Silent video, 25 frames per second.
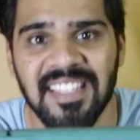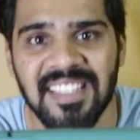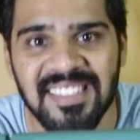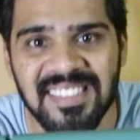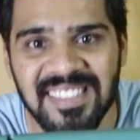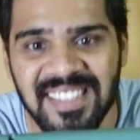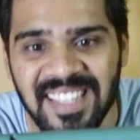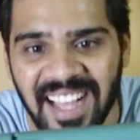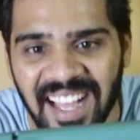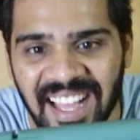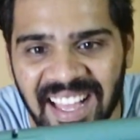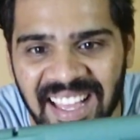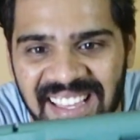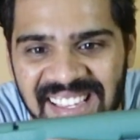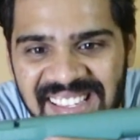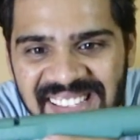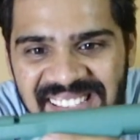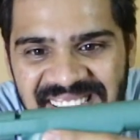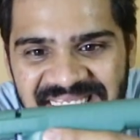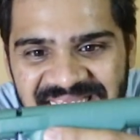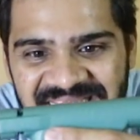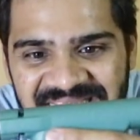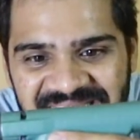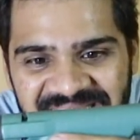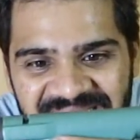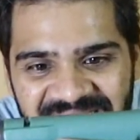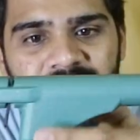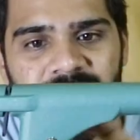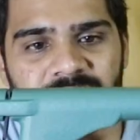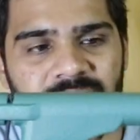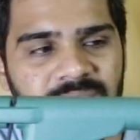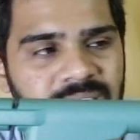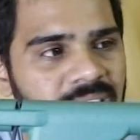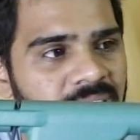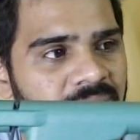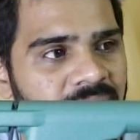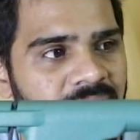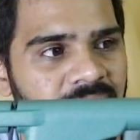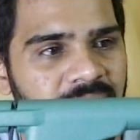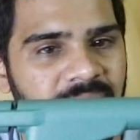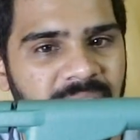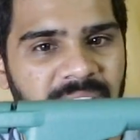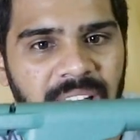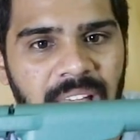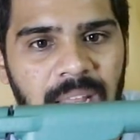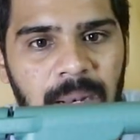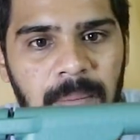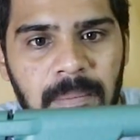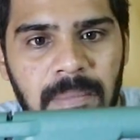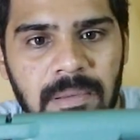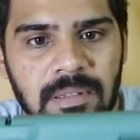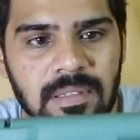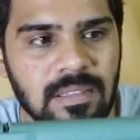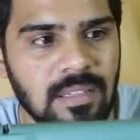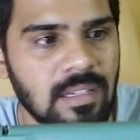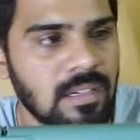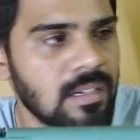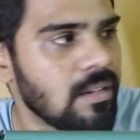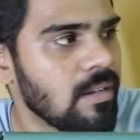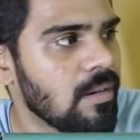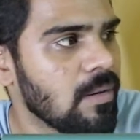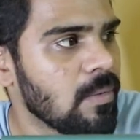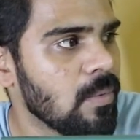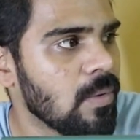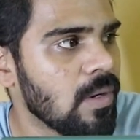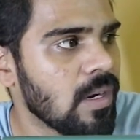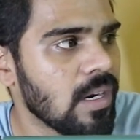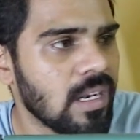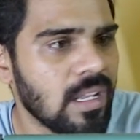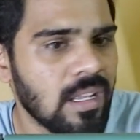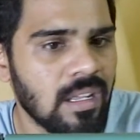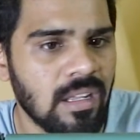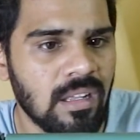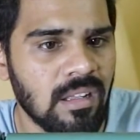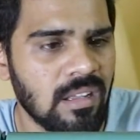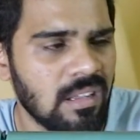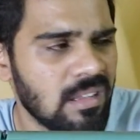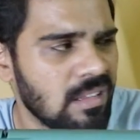this, guys? Is this like an air pistol or what?